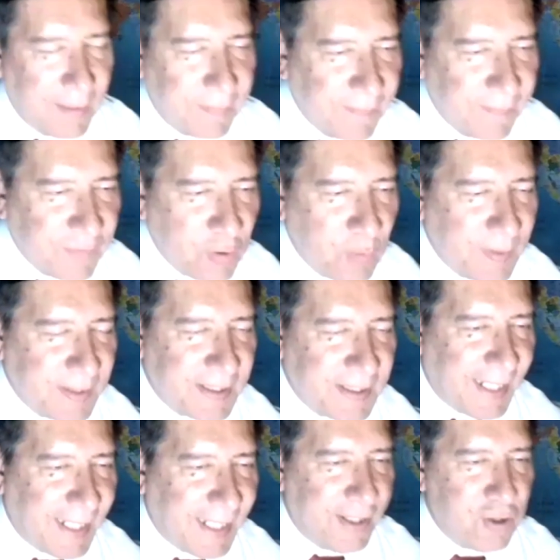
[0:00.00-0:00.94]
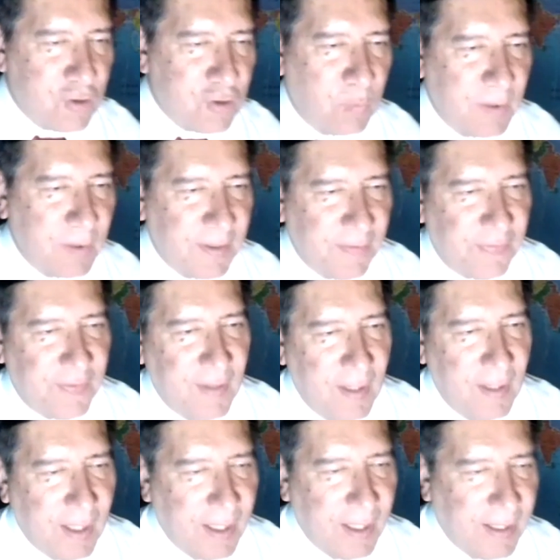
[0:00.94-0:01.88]
have you engaged with
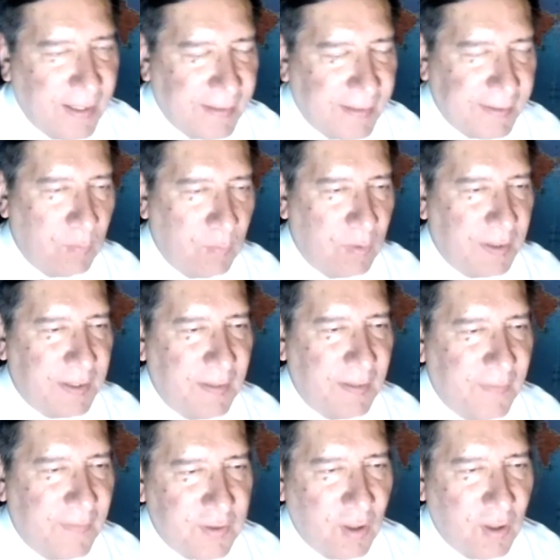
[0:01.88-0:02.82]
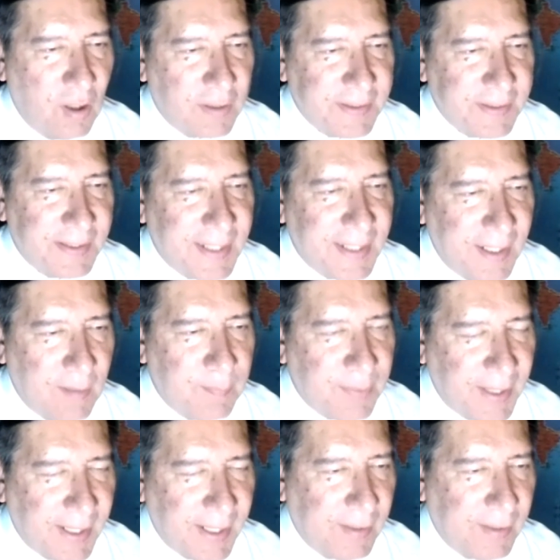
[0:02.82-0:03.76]
anyone in the Doggett
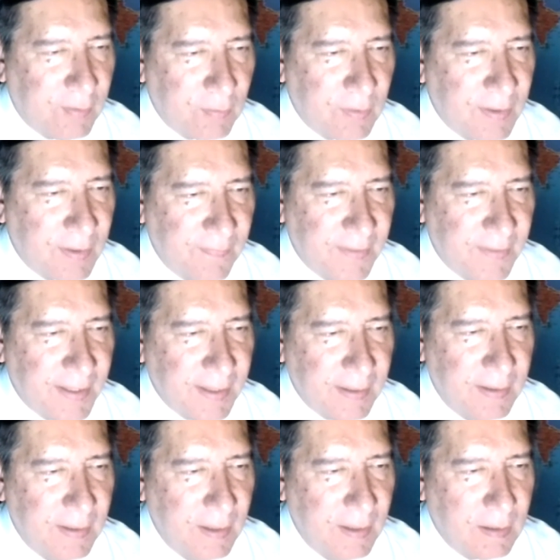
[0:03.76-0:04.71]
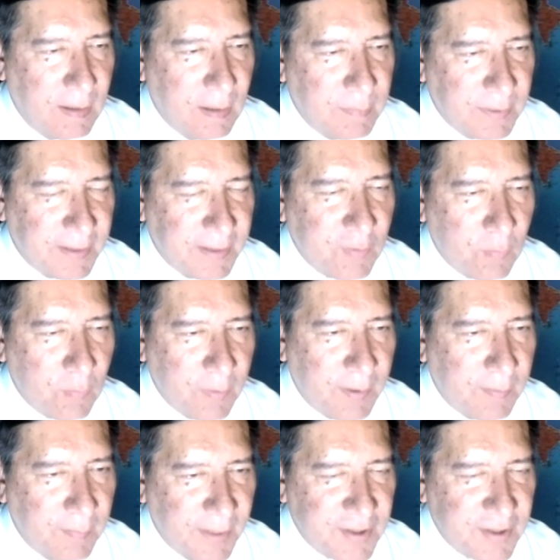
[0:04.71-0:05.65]
campaign or in I believe we
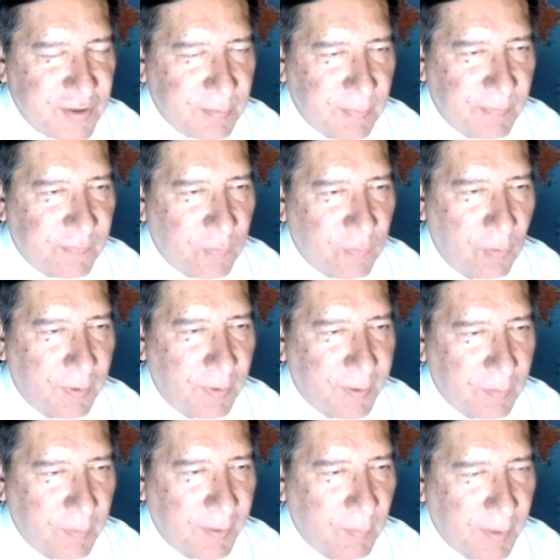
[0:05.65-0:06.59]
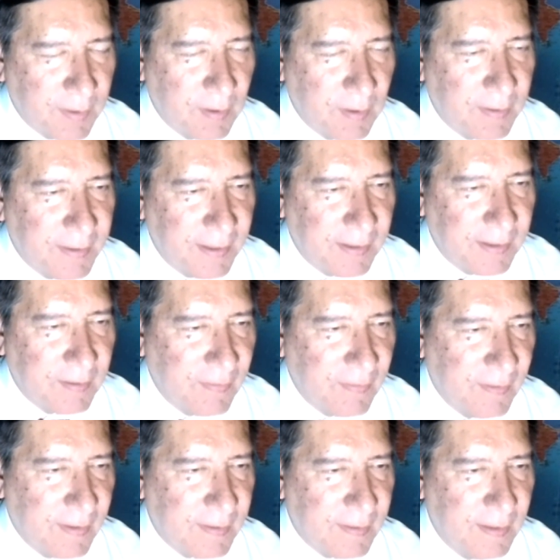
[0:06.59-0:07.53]
had mentioned before we went on air
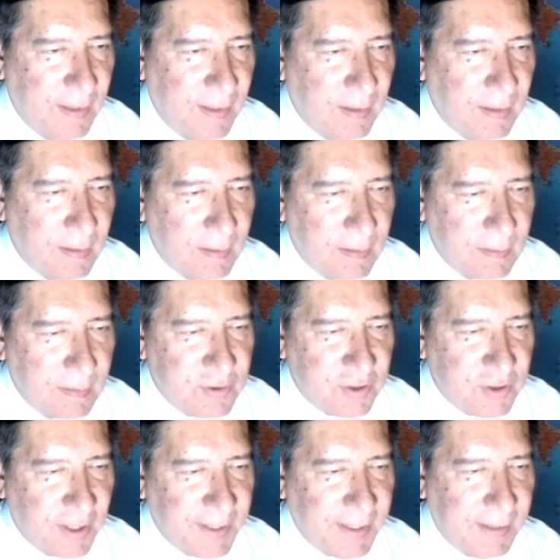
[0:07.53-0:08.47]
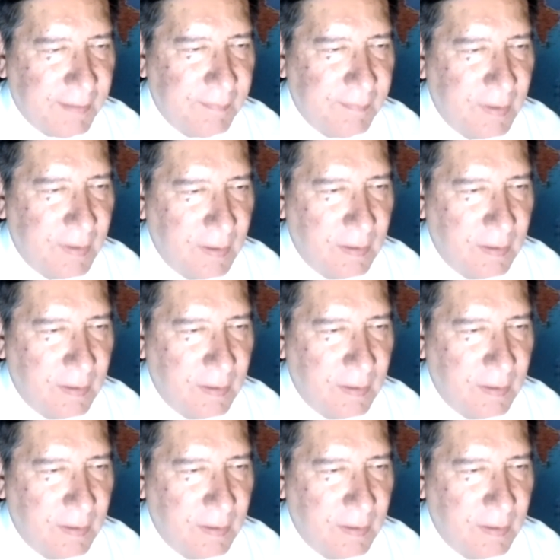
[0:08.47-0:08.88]
that Jenny,